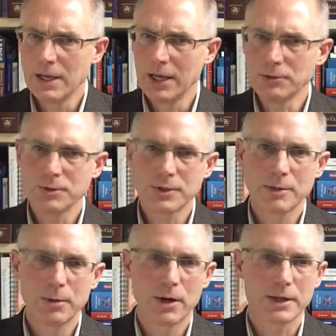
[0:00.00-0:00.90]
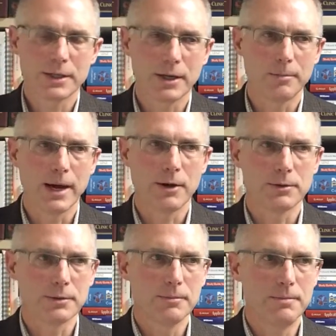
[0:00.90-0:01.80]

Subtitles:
Interesting part about